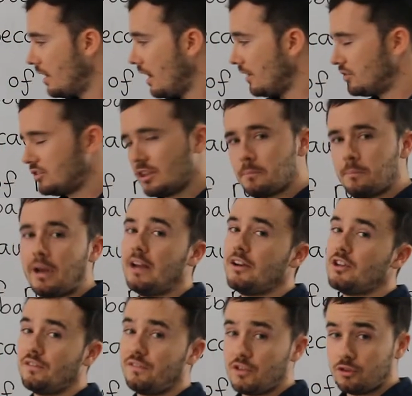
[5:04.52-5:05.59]
I've seen
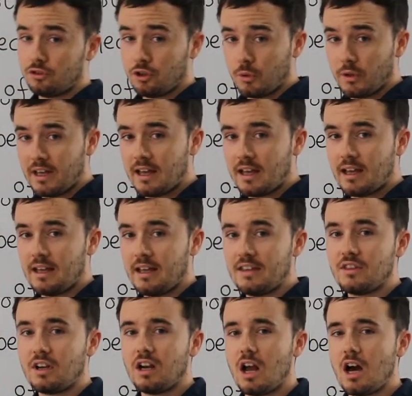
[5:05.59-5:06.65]
plenty of you do it
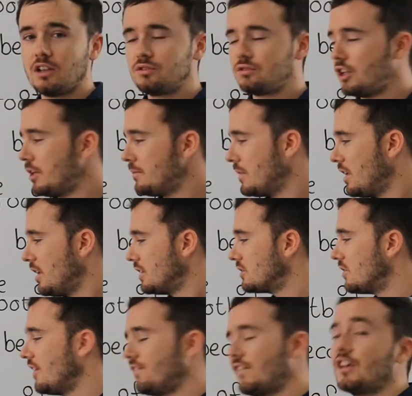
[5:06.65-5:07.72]
in the classroom,
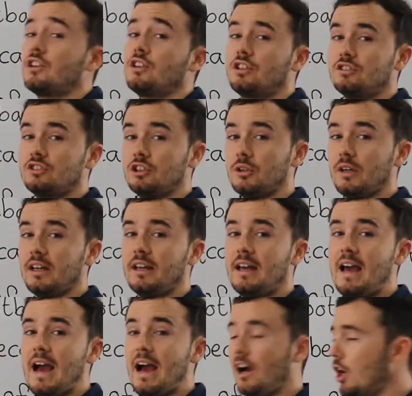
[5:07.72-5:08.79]
so I think you can do it
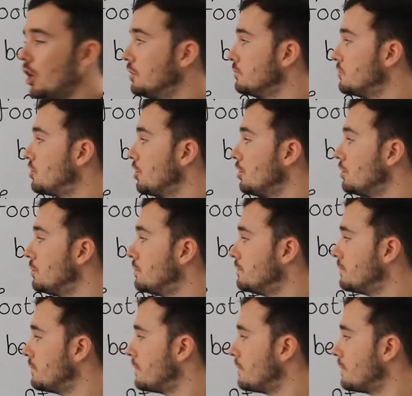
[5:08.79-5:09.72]
at home too.